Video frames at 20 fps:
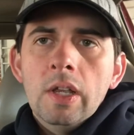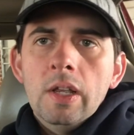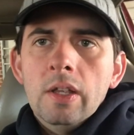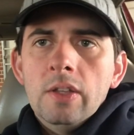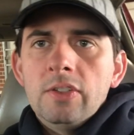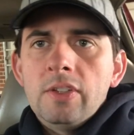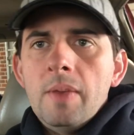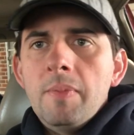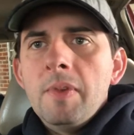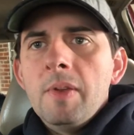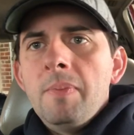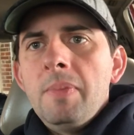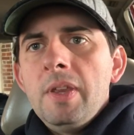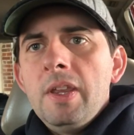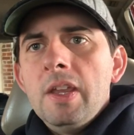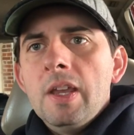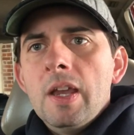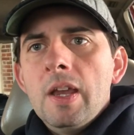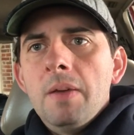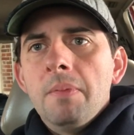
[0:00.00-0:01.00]
send me a
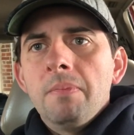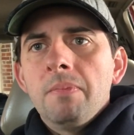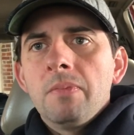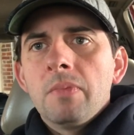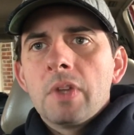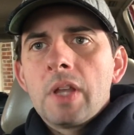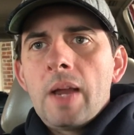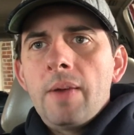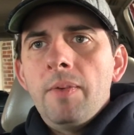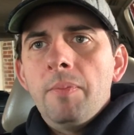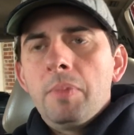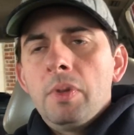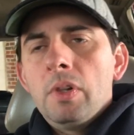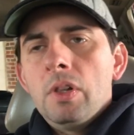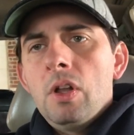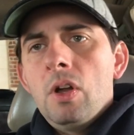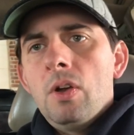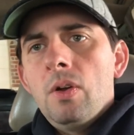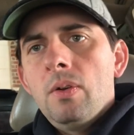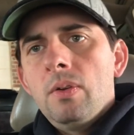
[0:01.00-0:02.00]
PM, comment
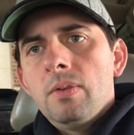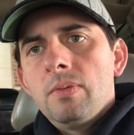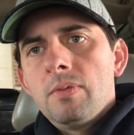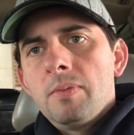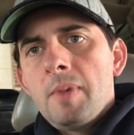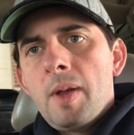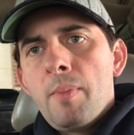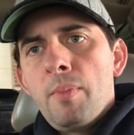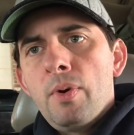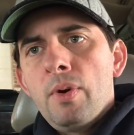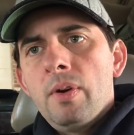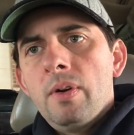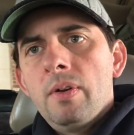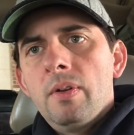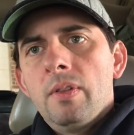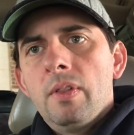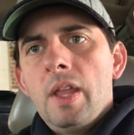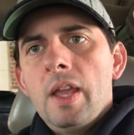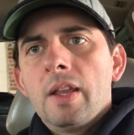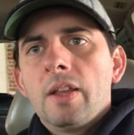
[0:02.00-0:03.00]
below. Remember,
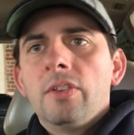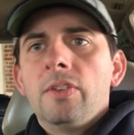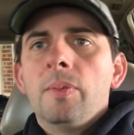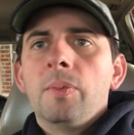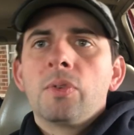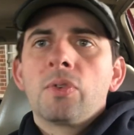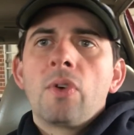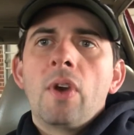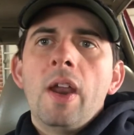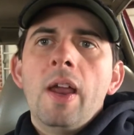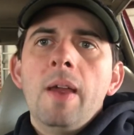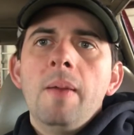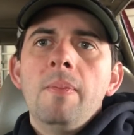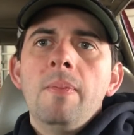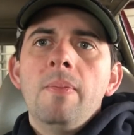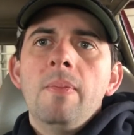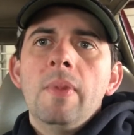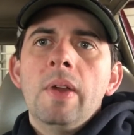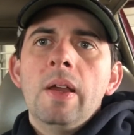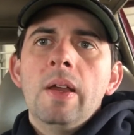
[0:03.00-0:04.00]
like and subscribe.
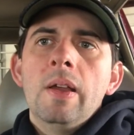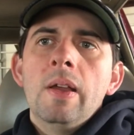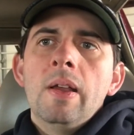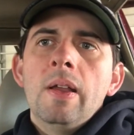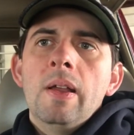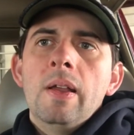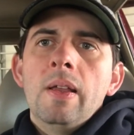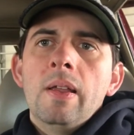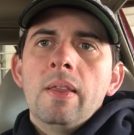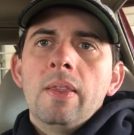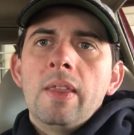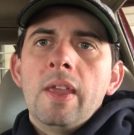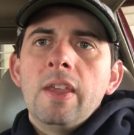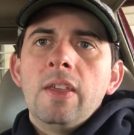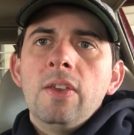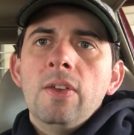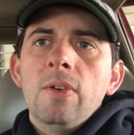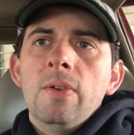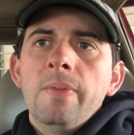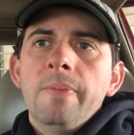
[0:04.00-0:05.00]
Thank
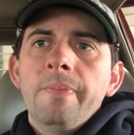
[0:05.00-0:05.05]
you.